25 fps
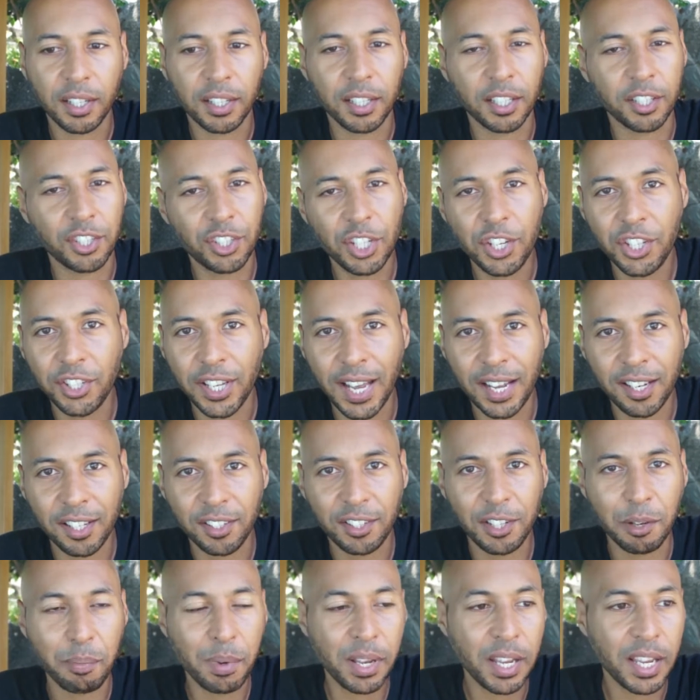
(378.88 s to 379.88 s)
she said
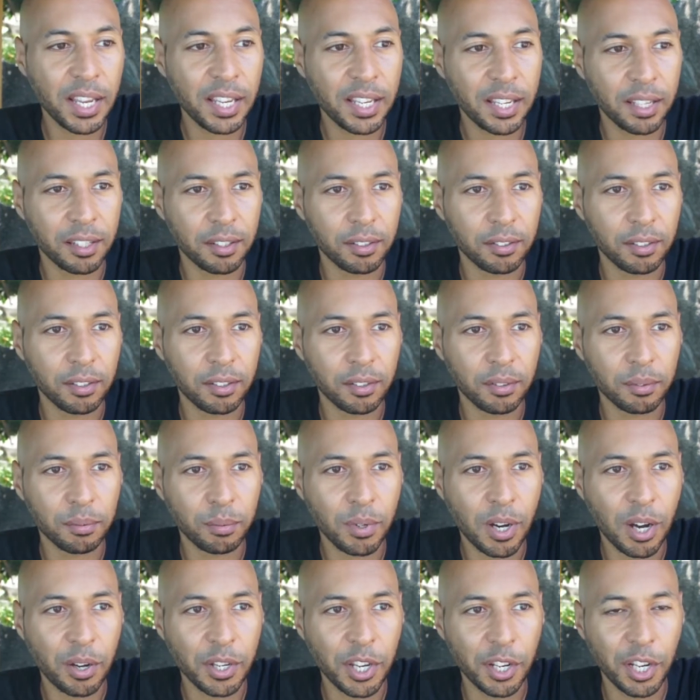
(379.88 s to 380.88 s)
to me,
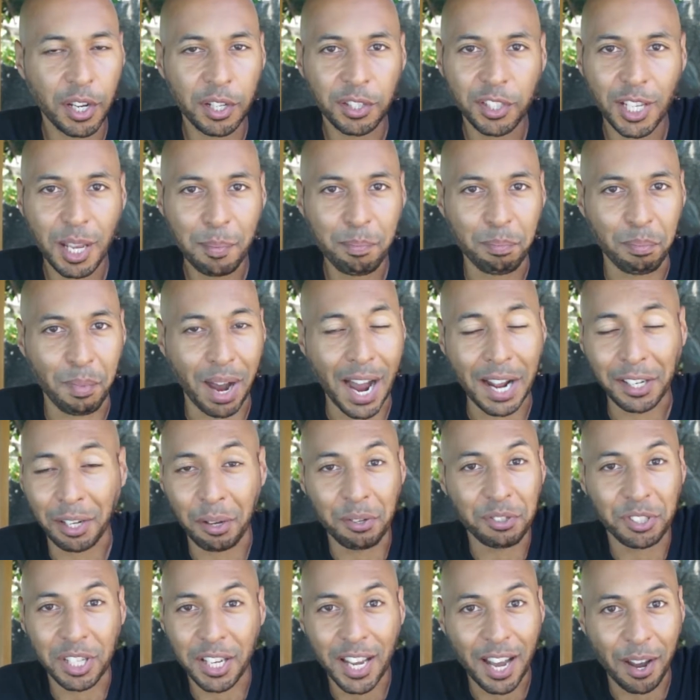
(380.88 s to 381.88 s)
well, you know, Tim, I
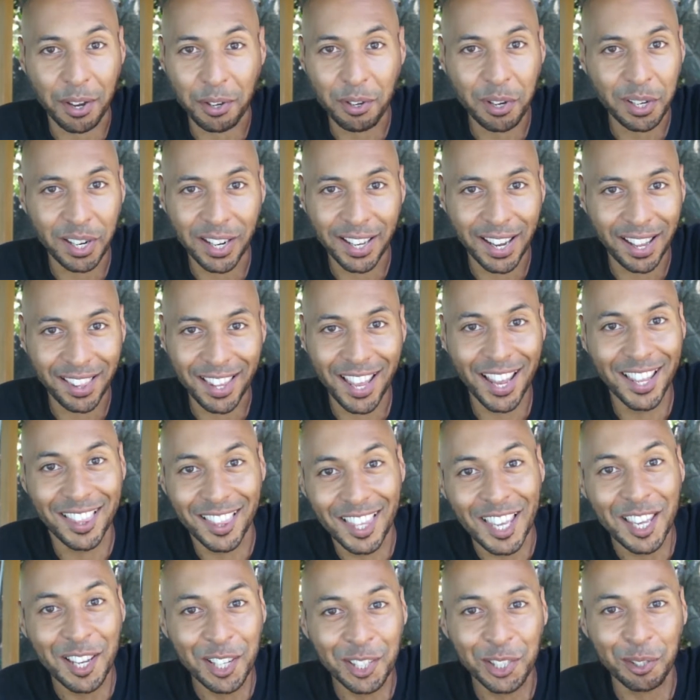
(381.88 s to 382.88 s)
don't see how you're going to get
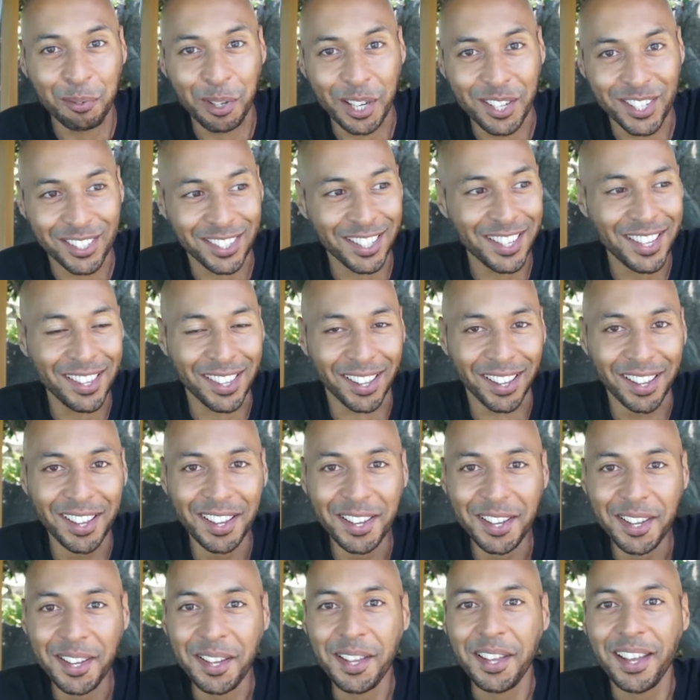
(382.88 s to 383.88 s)
these sweets either,
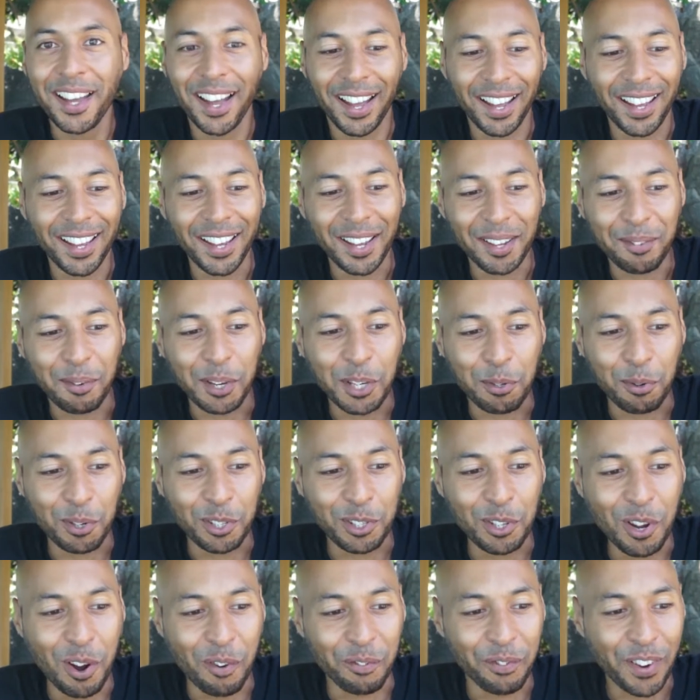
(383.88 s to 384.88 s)
which
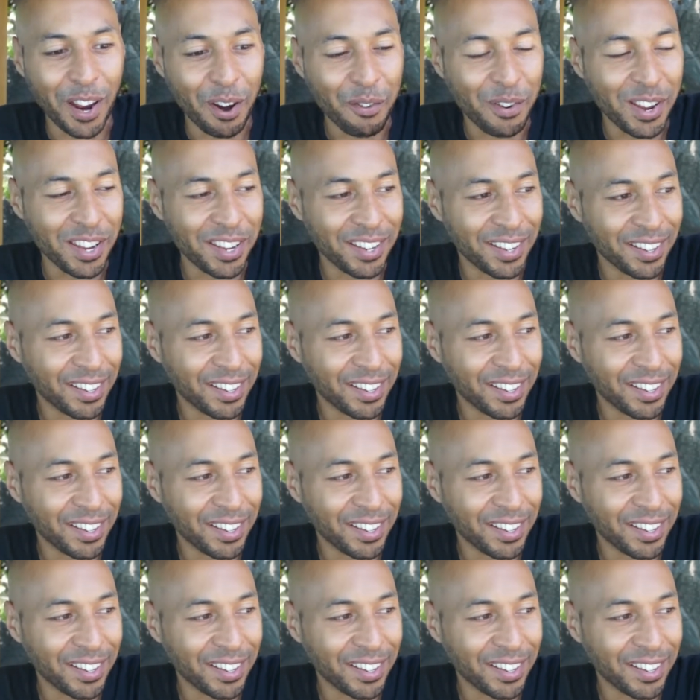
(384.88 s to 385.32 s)
was not very,